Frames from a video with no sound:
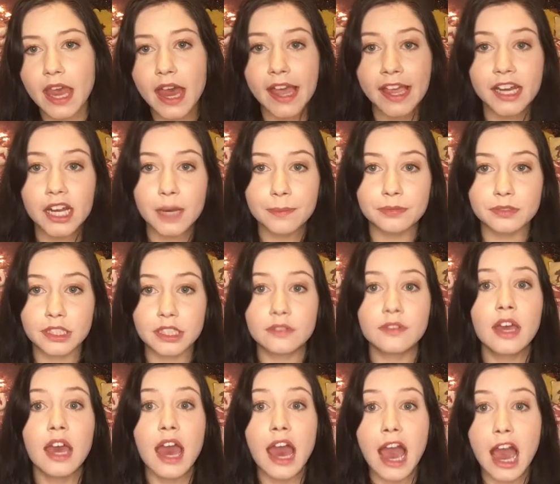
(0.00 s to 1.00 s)
I cannot
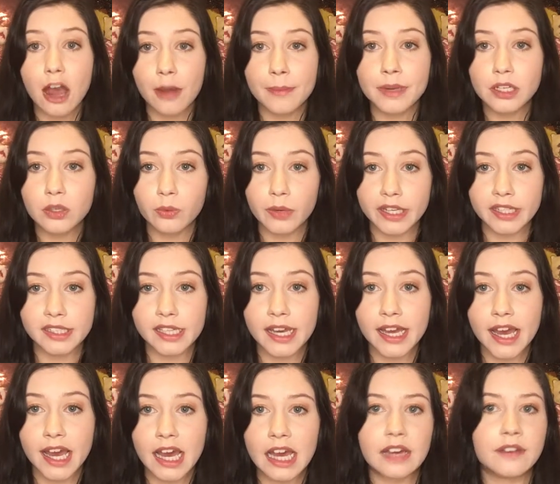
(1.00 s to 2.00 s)
believe how many wigs I
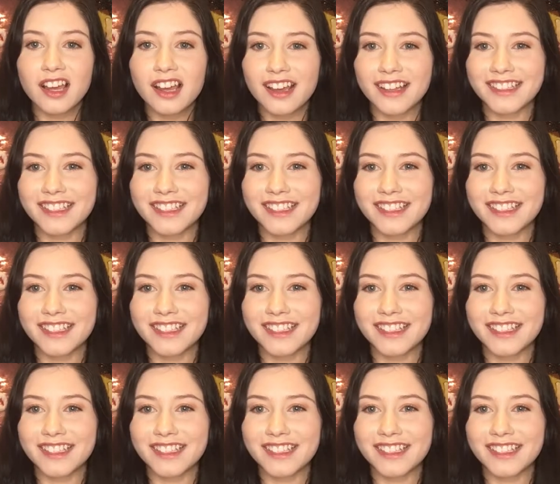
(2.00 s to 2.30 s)
have,